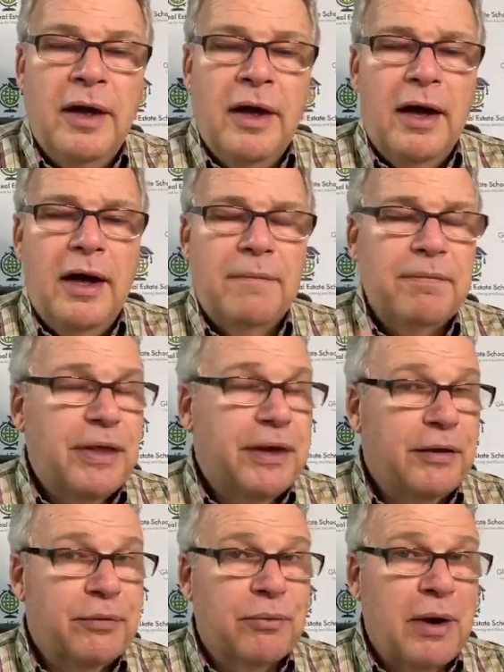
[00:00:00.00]
They
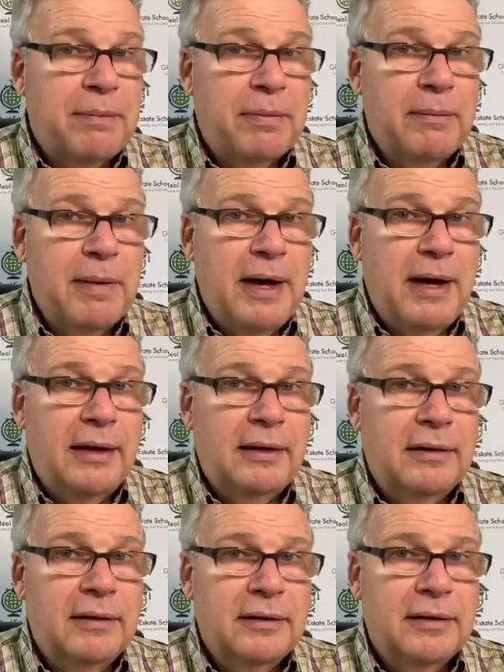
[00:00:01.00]
can
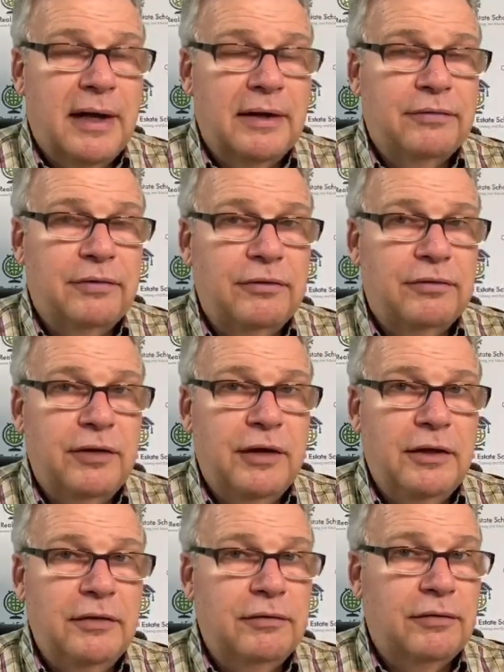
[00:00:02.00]
reprimand
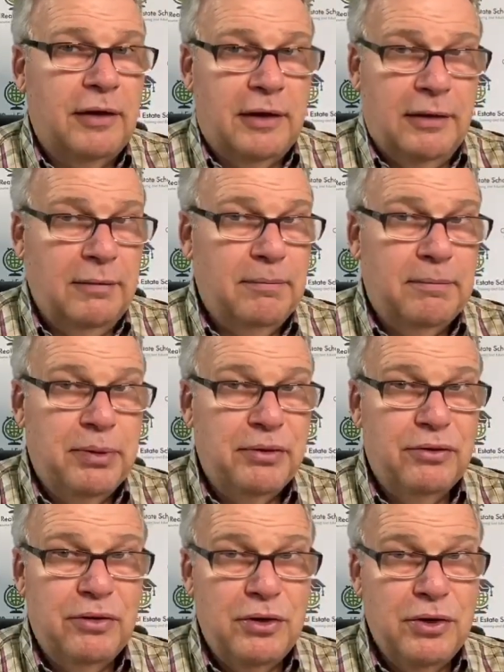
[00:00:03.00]
licensees. They can
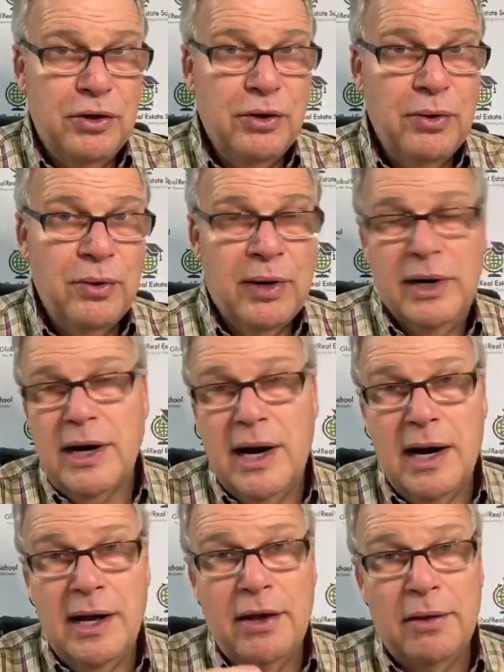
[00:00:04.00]
put you or
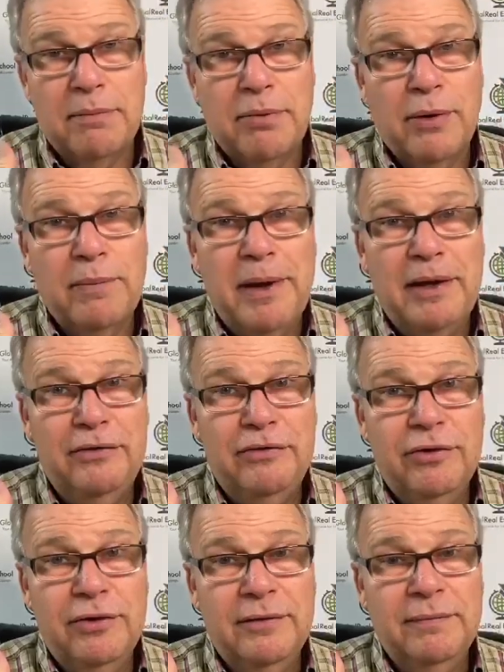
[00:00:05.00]
I on
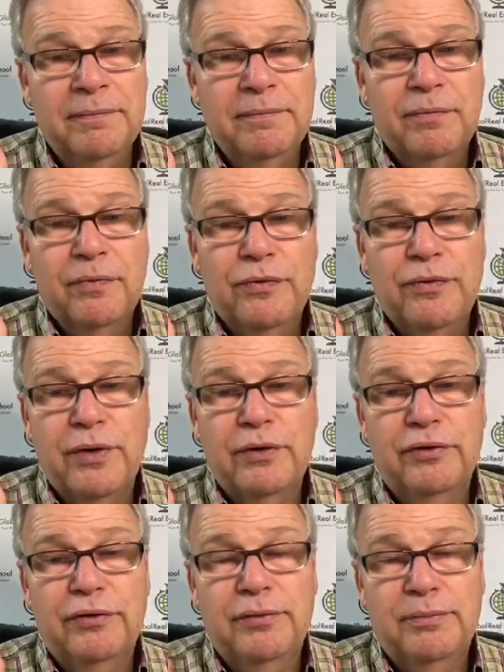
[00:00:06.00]
probation for a
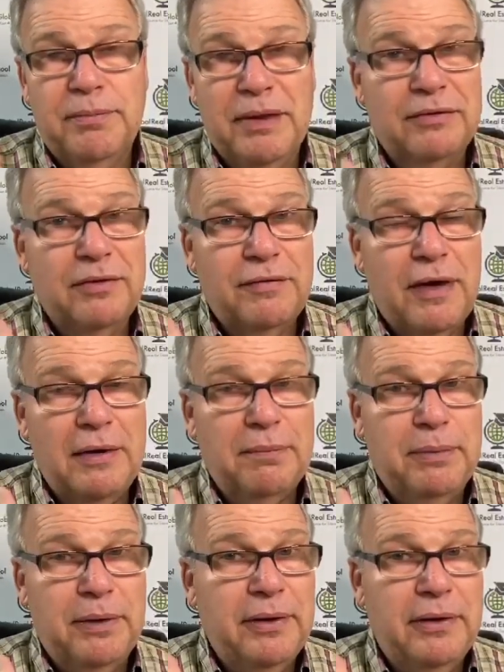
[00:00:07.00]
specified
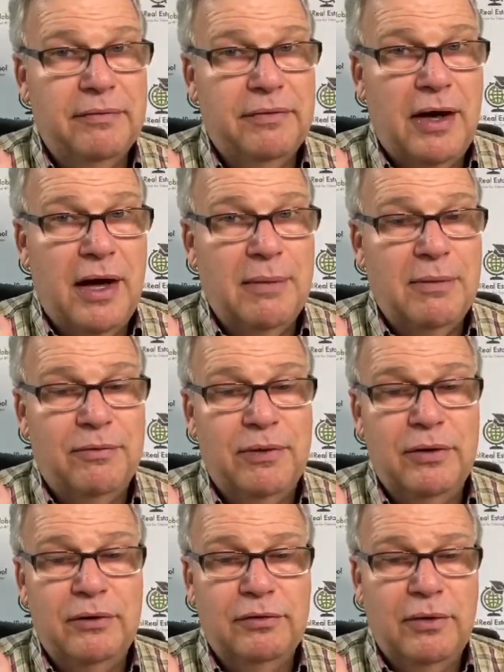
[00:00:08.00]
period of time if
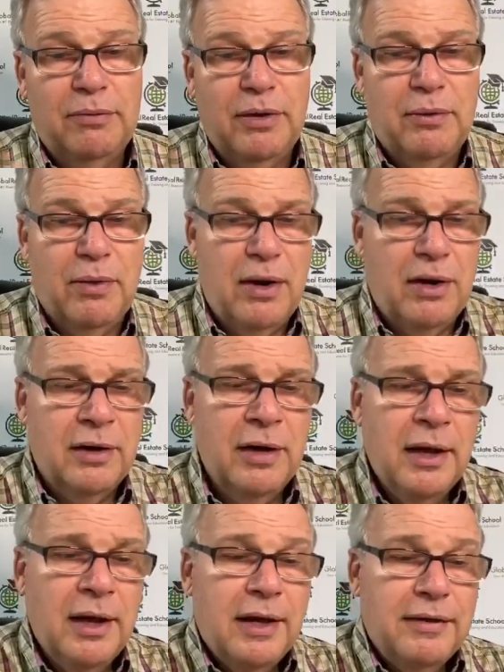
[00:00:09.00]
we do something wrong.
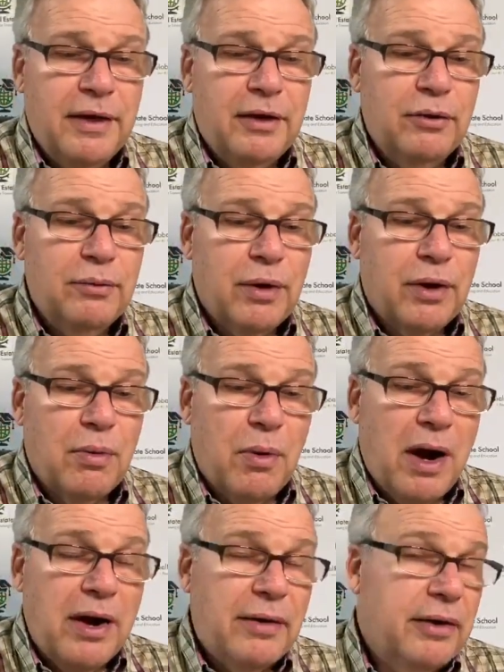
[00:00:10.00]
They could
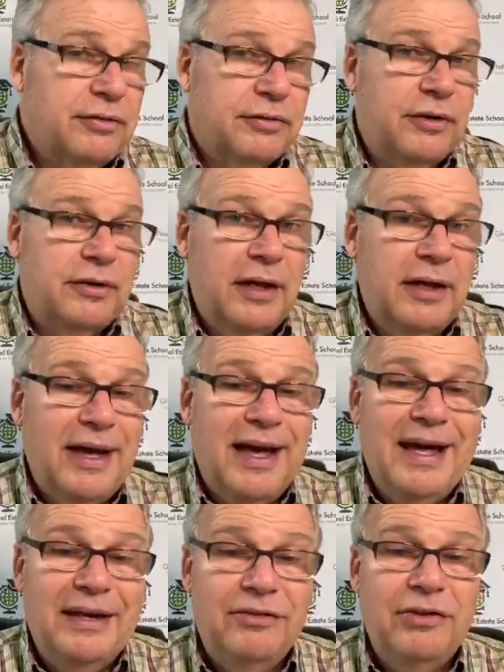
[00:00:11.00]
require us to take
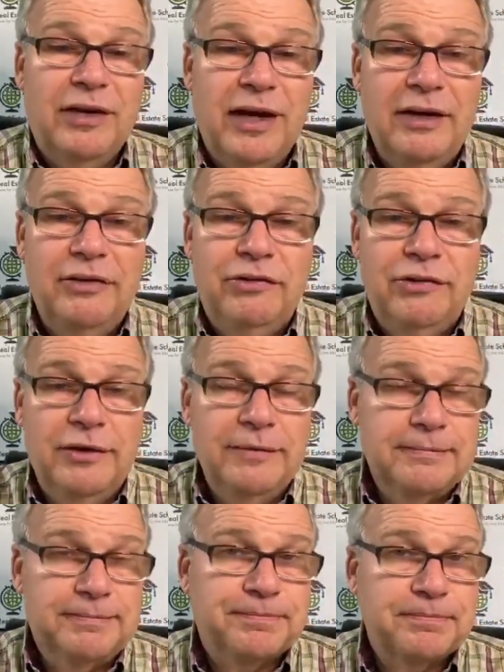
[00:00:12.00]

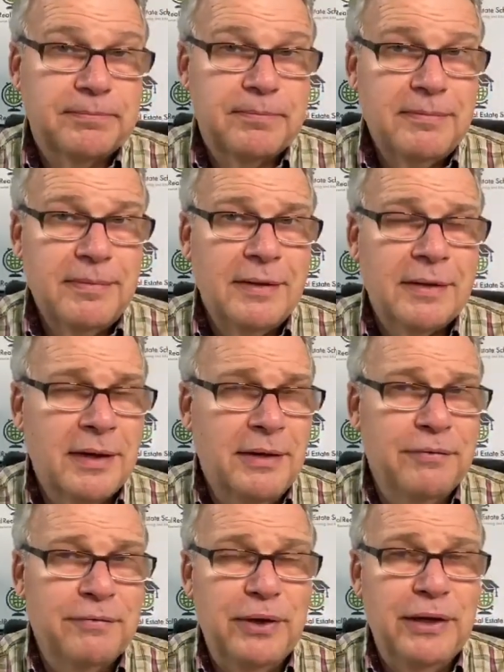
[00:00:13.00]
education
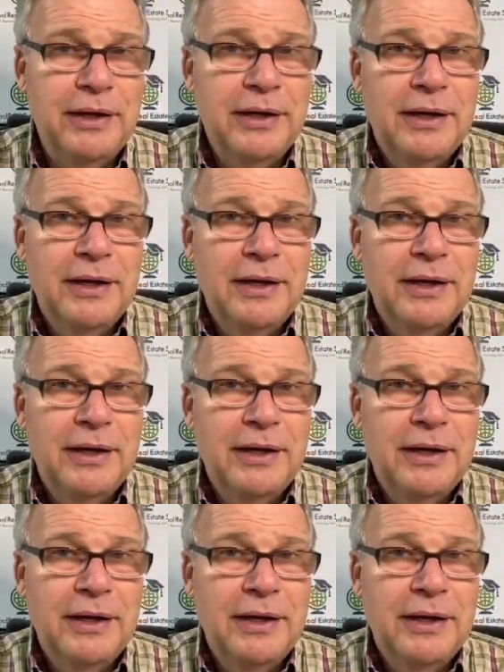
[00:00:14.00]
if we,